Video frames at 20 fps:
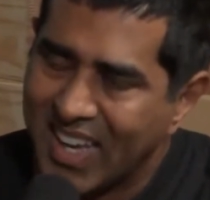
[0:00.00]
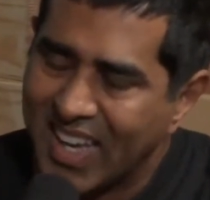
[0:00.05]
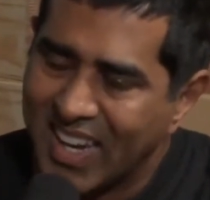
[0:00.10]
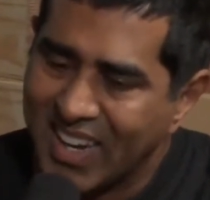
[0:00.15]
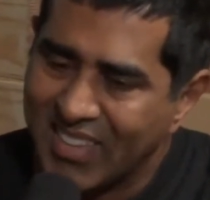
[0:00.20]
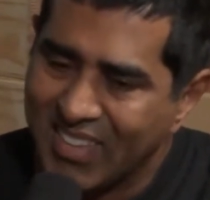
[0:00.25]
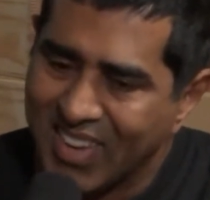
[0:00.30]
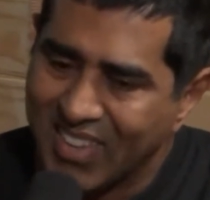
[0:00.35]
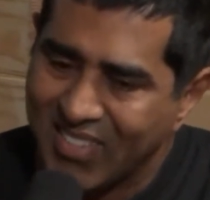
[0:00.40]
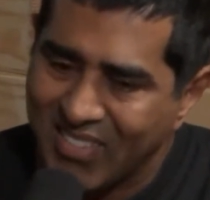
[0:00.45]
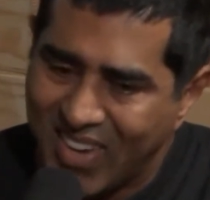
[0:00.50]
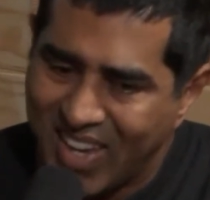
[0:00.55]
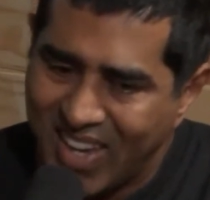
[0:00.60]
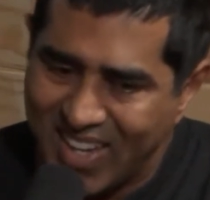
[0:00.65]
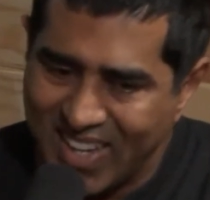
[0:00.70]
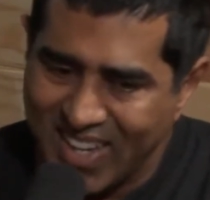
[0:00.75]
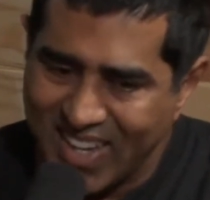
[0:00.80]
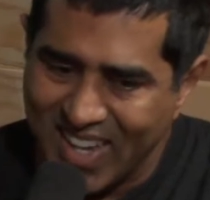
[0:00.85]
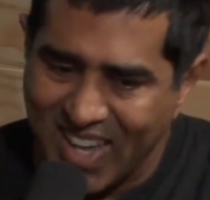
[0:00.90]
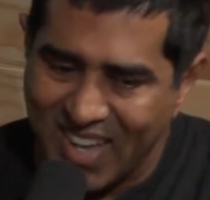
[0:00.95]
And I'm like, why
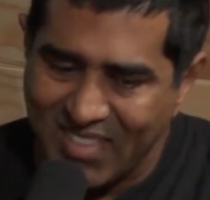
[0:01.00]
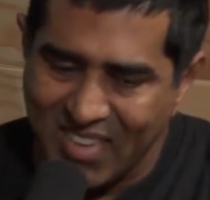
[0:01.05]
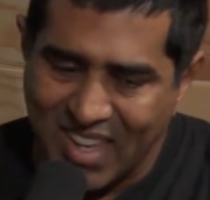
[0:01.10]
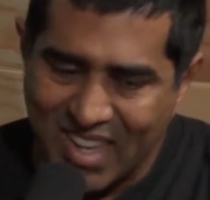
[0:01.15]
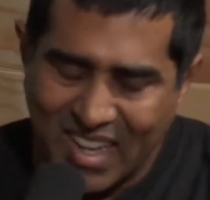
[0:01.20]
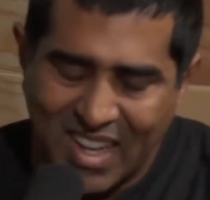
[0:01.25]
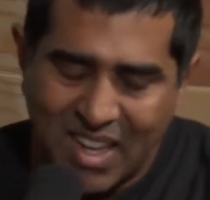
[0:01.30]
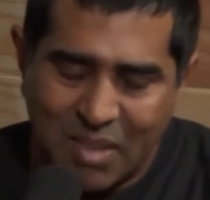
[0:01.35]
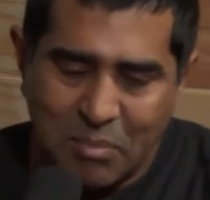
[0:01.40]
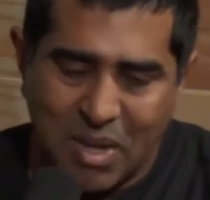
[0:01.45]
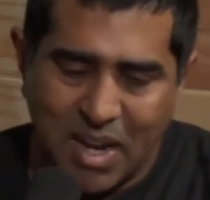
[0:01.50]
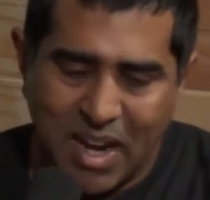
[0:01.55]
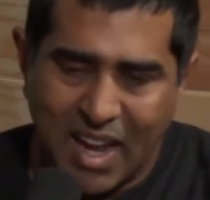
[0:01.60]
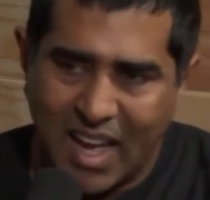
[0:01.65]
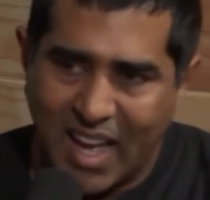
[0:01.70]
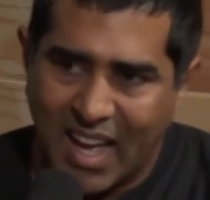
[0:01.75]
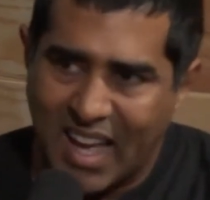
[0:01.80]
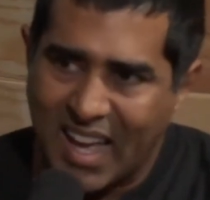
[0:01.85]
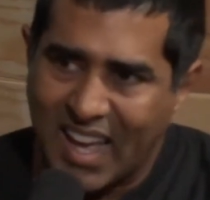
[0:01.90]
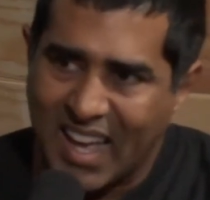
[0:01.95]
didn't you call me?
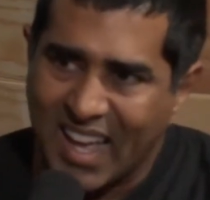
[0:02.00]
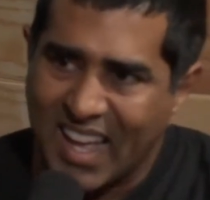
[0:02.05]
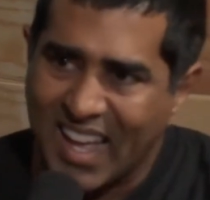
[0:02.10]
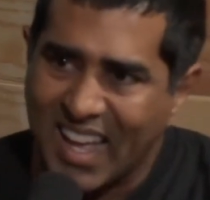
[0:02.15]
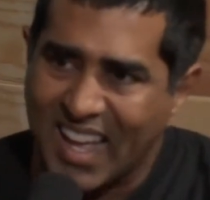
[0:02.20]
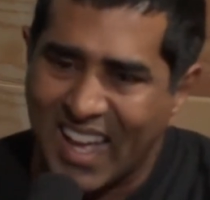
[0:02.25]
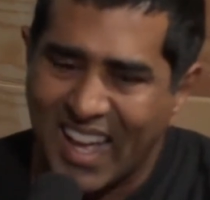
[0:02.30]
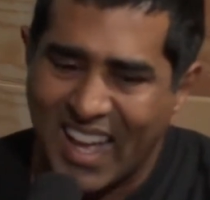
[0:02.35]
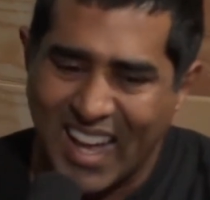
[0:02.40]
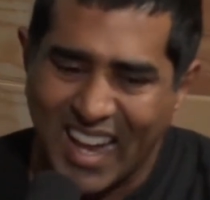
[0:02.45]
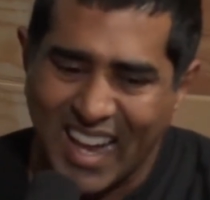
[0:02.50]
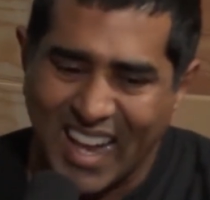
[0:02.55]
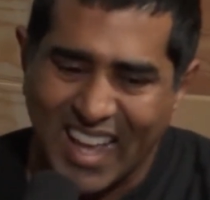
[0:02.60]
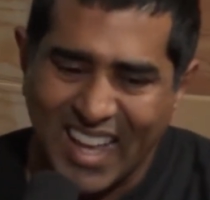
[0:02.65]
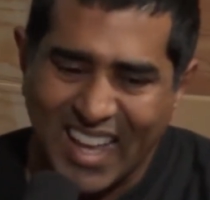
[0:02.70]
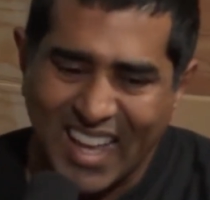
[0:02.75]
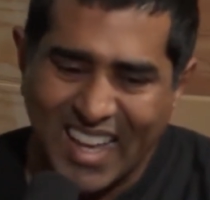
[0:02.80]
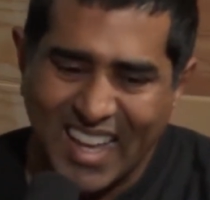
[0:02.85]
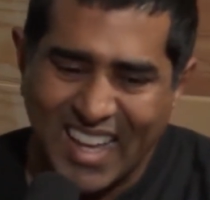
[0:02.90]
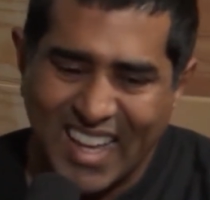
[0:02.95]

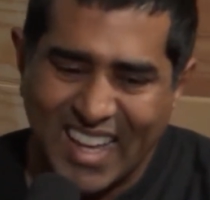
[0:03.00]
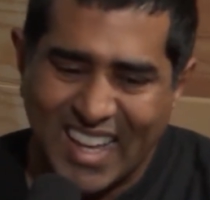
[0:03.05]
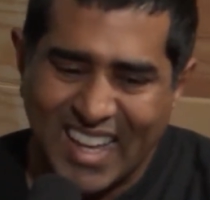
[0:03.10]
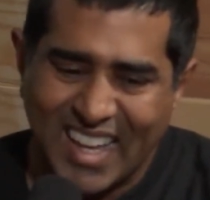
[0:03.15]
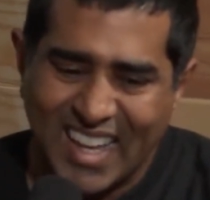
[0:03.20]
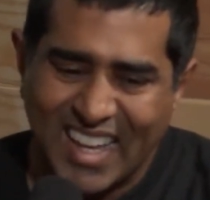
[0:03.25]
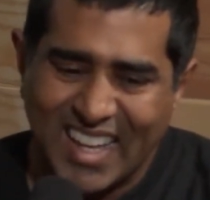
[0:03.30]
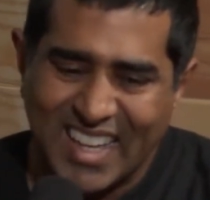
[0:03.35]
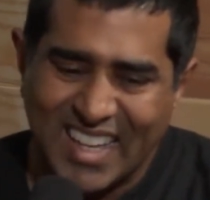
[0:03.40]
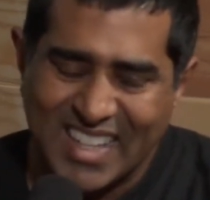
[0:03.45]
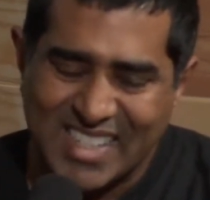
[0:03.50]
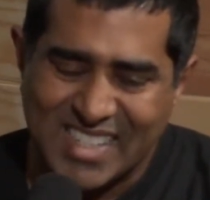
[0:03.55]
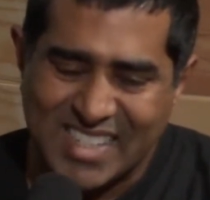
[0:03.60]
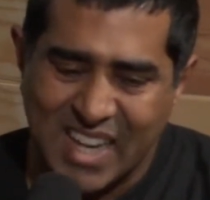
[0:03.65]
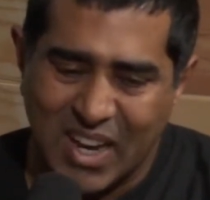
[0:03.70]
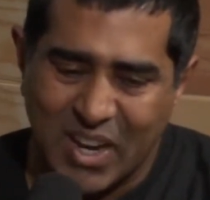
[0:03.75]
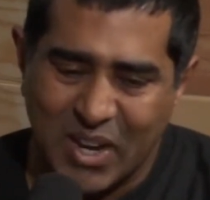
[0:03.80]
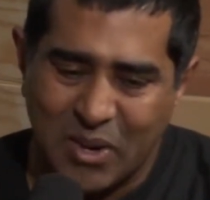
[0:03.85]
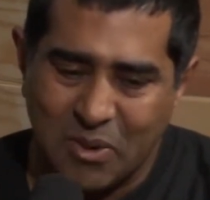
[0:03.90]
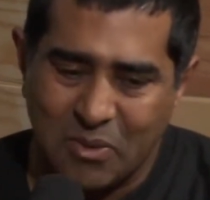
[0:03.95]
But
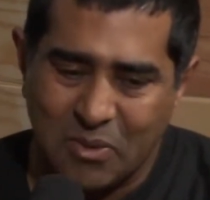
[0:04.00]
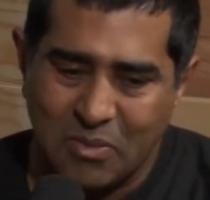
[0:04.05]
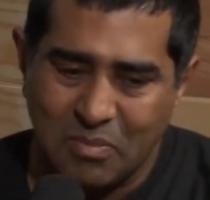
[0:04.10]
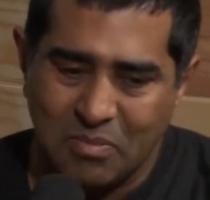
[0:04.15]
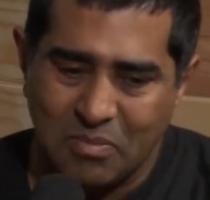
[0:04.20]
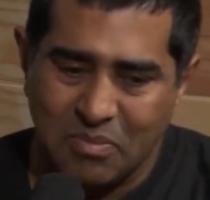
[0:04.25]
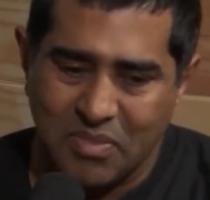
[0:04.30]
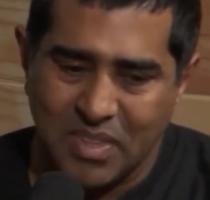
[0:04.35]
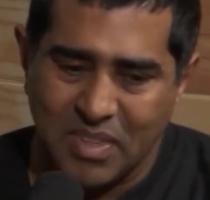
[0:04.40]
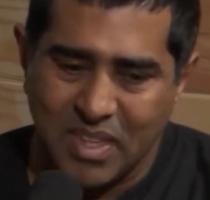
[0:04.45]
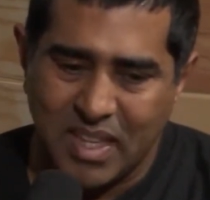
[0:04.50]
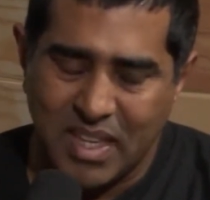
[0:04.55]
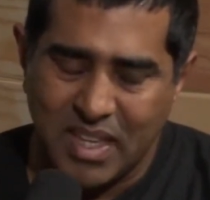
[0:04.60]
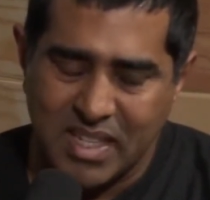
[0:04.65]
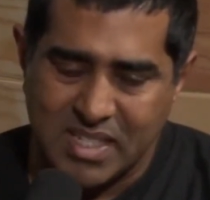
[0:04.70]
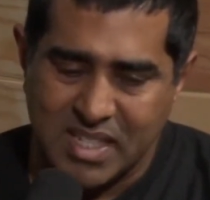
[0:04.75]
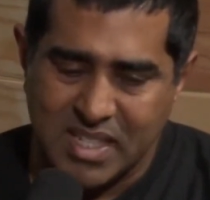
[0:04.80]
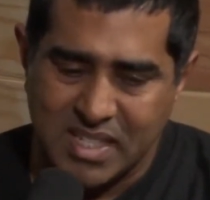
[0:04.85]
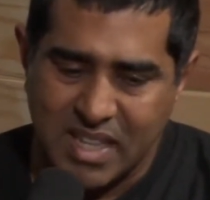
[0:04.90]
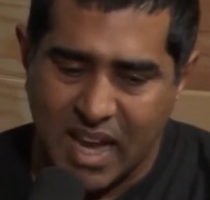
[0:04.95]
so
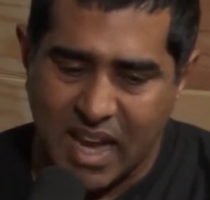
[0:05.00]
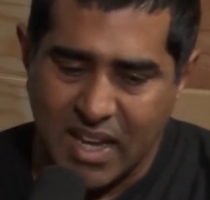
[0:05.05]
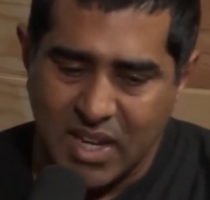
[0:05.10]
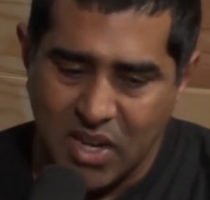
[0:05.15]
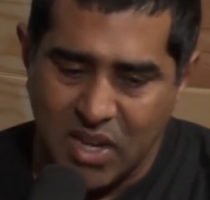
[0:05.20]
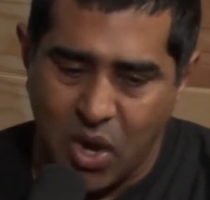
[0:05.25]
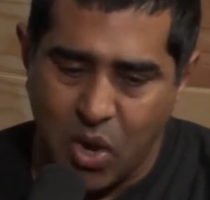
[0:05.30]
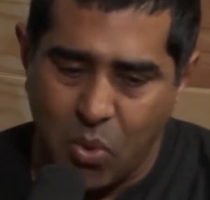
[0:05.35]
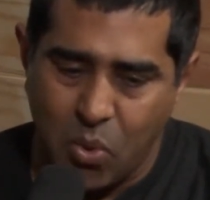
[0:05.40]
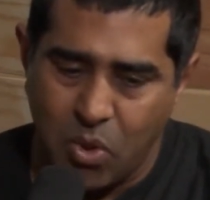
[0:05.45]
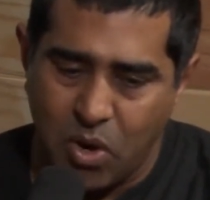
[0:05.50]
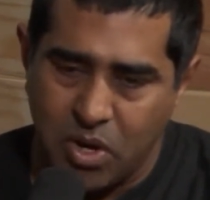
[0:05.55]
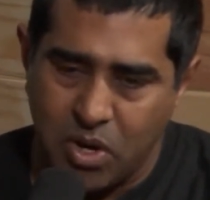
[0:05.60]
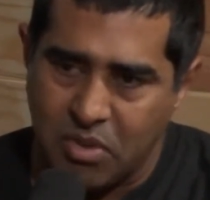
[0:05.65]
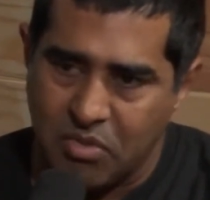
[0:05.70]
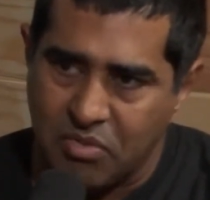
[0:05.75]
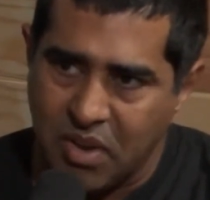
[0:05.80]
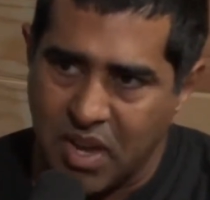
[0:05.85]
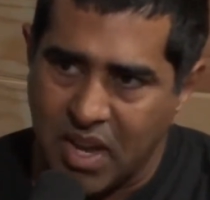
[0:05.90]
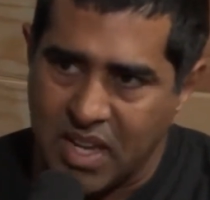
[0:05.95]
he says, I know where your
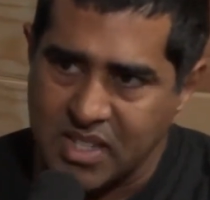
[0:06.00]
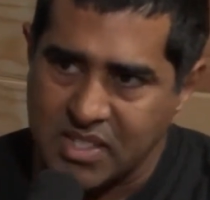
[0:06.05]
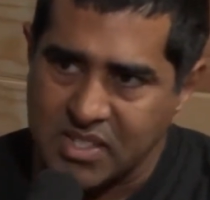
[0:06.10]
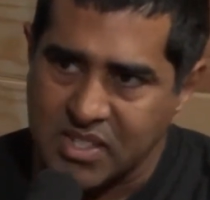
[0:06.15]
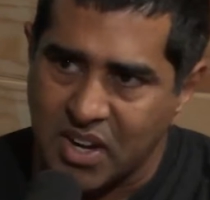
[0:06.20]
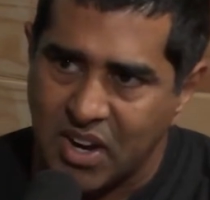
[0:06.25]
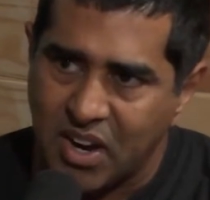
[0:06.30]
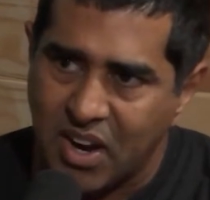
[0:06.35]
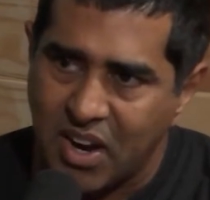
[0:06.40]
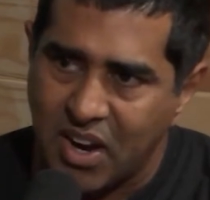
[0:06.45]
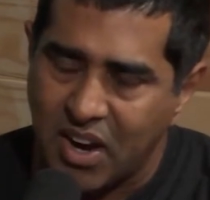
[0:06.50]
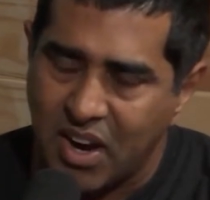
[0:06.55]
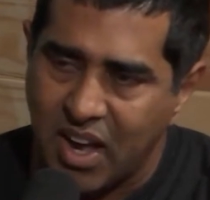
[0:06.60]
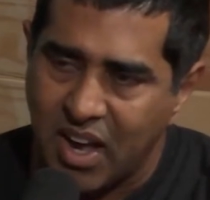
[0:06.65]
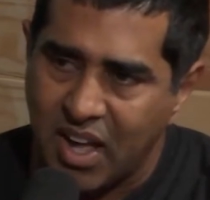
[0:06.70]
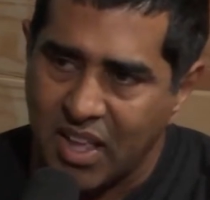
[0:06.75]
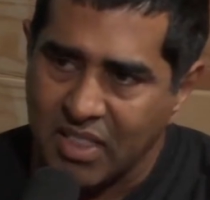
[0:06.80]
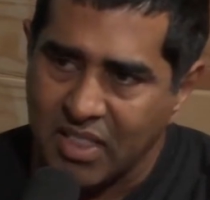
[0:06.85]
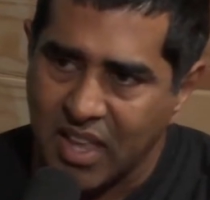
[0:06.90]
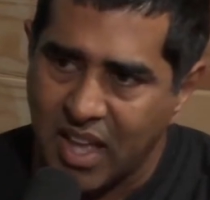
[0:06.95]
fans are
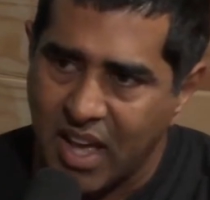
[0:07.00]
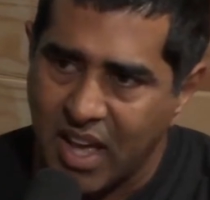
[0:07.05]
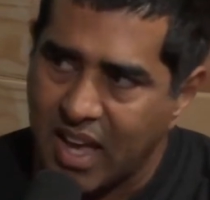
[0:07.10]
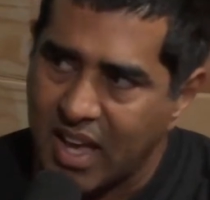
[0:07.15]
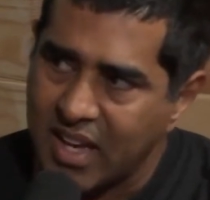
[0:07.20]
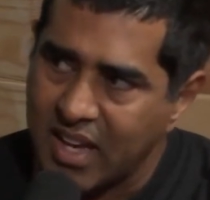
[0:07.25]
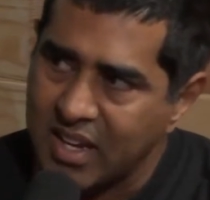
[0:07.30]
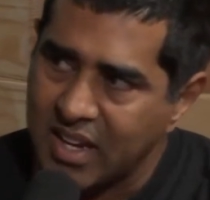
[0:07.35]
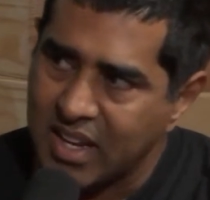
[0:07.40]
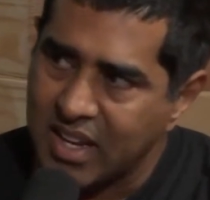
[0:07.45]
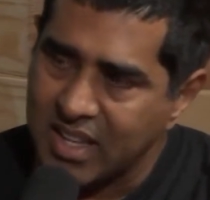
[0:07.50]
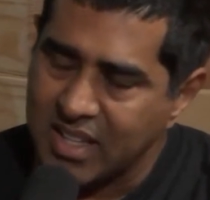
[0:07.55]
online.